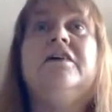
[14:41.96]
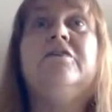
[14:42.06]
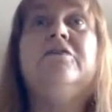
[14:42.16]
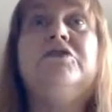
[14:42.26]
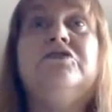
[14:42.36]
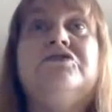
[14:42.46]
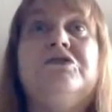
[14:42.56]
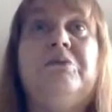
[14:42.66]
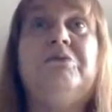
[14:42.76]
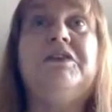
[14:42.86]
Usually
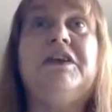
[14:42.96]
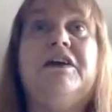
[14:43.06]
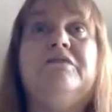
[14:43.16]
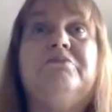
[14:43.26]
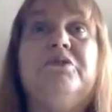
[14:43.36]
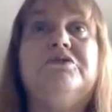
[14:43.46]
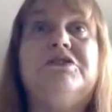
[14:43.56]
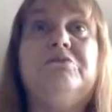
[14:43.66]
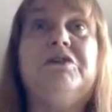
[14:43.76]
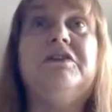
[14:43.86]
when we think of
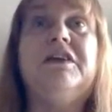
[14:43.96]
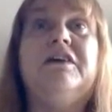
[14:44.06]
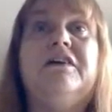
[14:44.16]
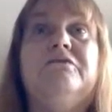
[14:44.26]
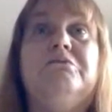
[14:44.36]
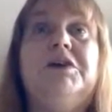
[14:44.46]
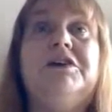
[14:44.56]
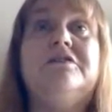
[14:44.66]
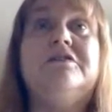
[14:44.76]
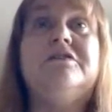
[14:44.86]
protein, we think of
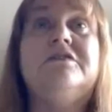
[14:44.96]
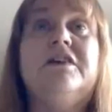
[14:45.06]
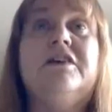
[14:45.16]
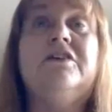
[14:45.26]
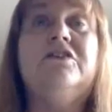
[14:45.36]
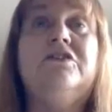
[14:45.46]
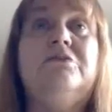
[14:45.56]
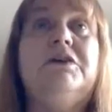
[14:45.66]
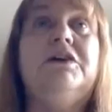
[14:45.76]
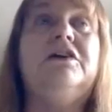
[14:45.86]
meats. It could
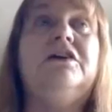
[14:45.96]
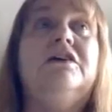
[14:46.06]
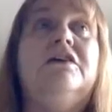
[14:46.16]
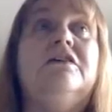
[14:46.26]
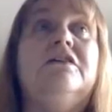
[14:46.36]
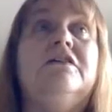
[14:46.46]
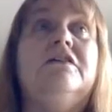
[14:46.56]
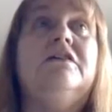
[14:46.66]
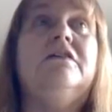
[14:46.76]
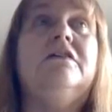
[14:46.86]
be
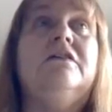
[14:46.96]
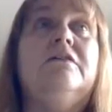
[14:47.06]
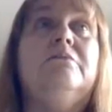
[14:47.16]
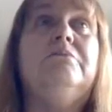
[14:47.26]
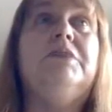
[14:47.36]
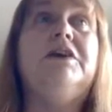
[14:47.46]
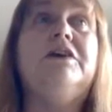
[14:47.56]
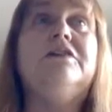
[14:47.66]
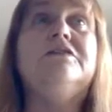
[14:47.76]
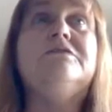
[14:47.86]

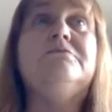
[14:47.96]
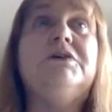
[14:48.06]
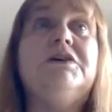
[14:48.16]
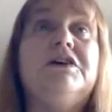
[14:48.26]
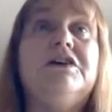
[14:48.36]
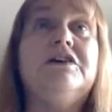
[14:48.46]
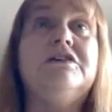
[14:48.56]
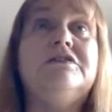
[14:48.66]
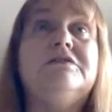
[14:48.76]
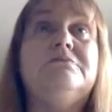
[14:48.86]
beans,
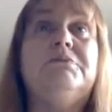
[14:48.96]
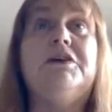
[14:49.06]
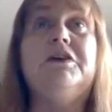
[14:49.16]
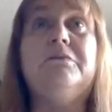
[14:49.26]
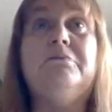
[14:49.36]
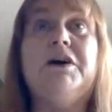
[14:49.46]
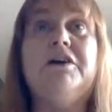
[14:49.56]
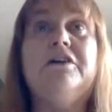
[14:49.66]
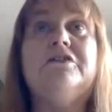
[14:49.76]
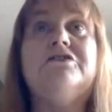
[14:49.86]
peas, peanut
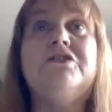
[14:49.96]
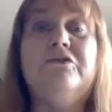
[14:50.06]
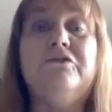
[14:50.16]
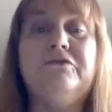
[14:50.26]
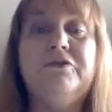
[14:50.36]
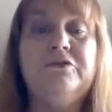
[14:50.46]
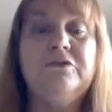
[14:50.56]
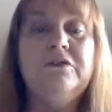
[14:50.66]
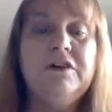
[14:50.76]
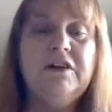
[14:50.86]
butter, tofu,
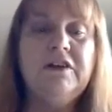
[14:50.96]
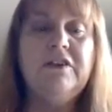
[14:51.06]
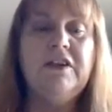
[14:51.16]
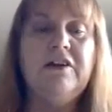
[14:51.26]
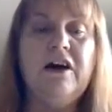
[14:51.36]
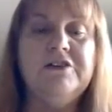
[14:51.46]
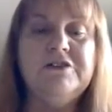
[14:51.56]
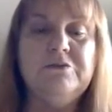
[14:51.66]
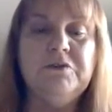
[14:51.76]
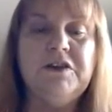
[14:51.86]
that
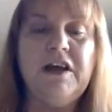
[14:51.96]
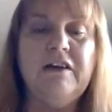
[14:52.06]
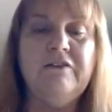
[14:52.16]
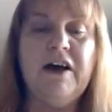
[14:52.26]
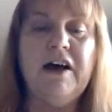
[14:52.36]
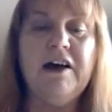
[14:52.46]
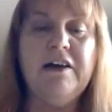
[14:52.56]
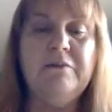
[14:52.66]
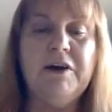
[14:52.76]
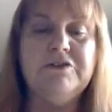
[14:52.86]
also would have high
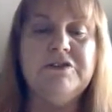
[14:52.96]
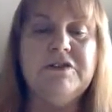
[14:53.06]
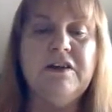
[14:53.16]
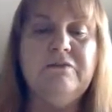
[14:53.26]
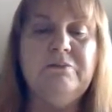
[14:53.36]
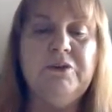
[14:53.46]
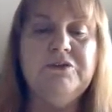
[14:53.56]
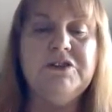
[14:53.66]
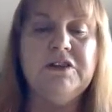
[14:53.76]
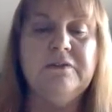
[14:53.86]
amounts of protein.